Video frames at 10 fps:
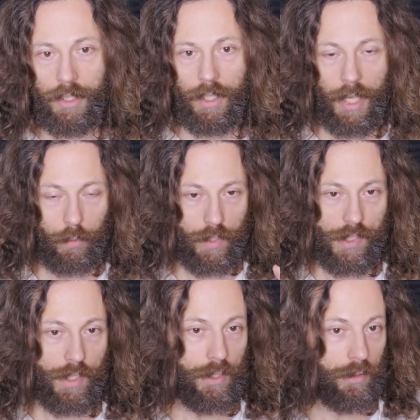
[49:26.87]
And we
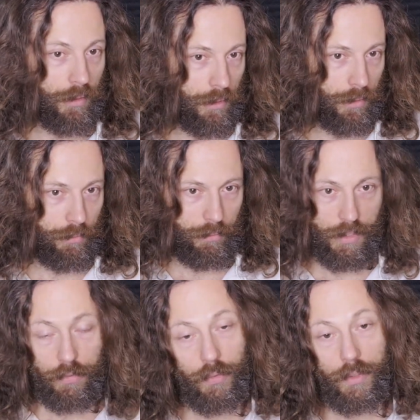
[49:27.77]
see a
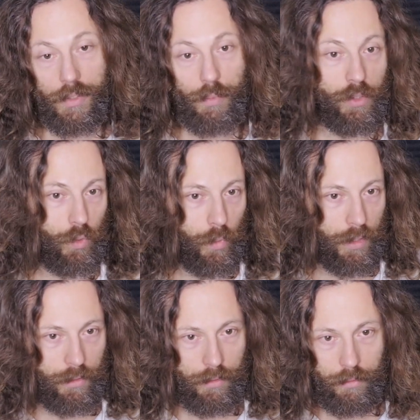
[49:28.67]
difference
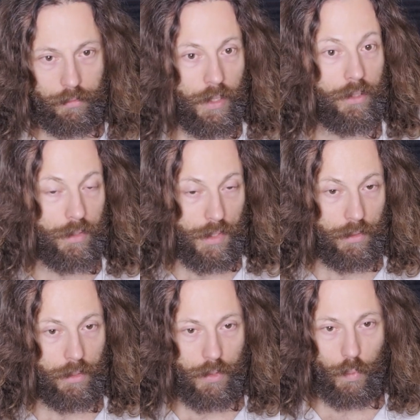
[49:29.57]
between feathers
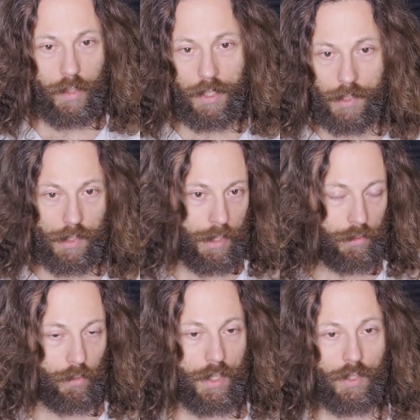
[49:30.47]
in those wings and
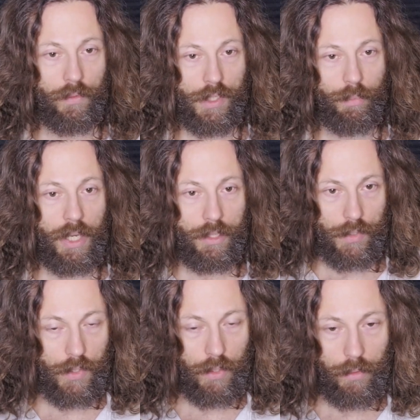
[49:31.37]
the rest of his body.
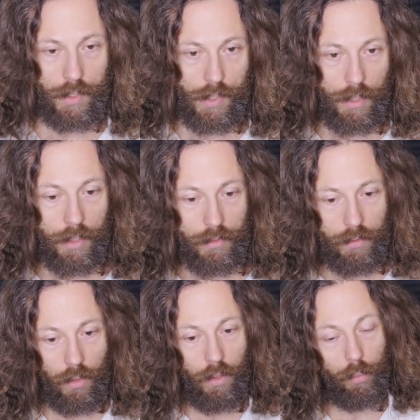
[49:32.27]
So it's not
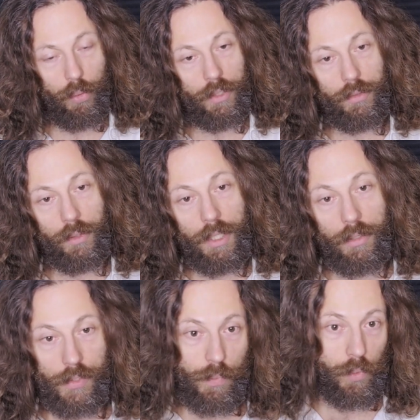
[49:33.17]
all brought
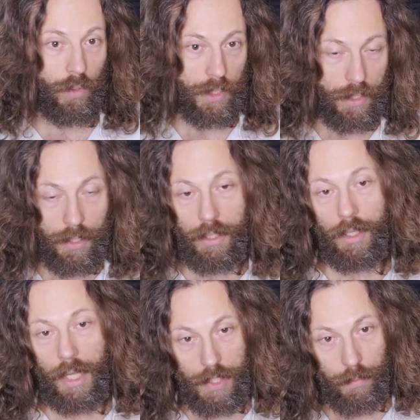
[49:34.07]
together smoothly,
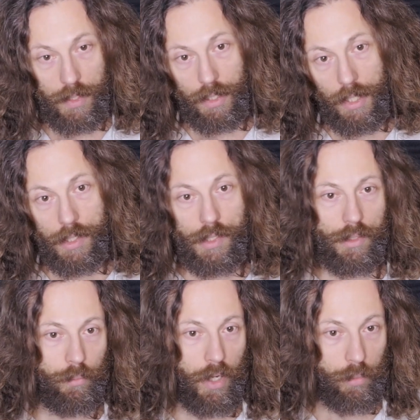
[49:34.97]
as was the case
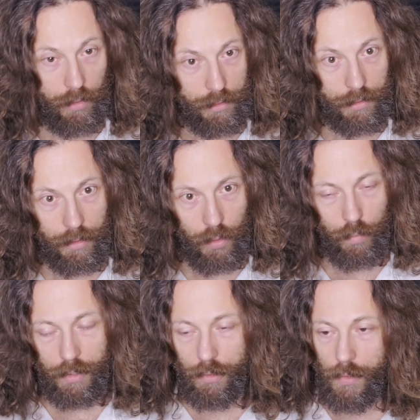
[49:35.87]
in marble that
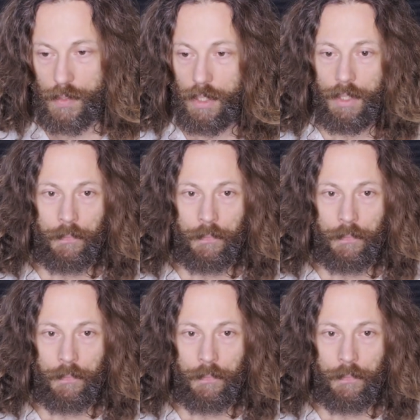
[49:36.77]
Canova used.